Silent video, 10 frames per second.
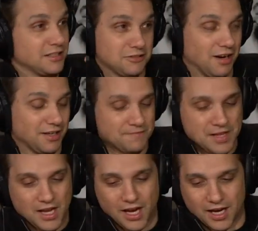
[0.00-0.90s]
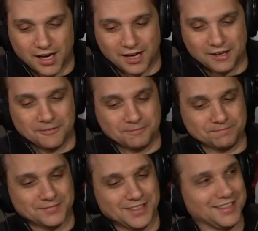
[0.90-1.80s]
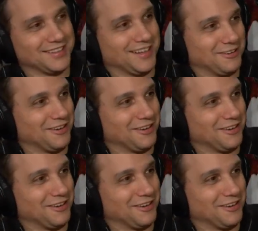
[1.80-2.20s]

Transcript: try. Um, no, you do. I mean, I look